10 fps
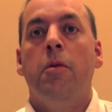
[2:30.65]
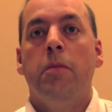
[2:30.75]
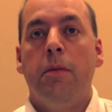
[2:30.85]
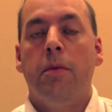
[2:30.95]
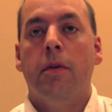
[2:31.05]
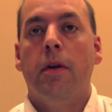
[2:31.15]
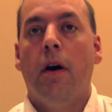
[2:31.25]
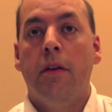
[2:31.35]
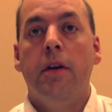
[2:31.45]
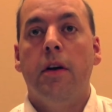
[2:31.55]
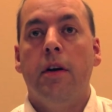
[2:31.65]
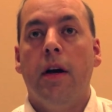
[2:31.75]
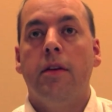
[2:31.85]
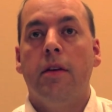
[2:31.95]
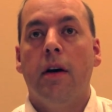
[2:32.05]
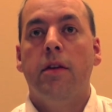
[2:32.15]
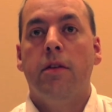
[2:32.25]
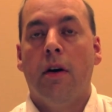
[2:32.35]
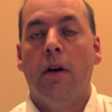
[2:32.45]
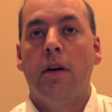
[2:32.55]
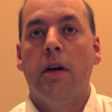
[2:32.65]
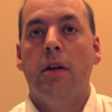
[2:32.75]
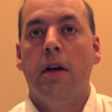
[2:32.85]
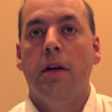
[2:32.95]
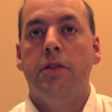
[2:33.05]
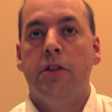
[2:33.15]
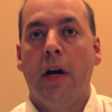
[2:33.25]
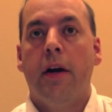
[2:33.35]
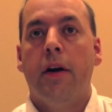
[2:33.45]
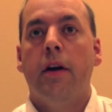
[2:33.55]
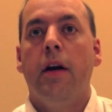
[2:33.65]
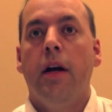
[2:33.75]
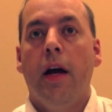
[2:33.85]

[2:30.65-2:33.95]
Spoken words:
people on the internet talk and chatter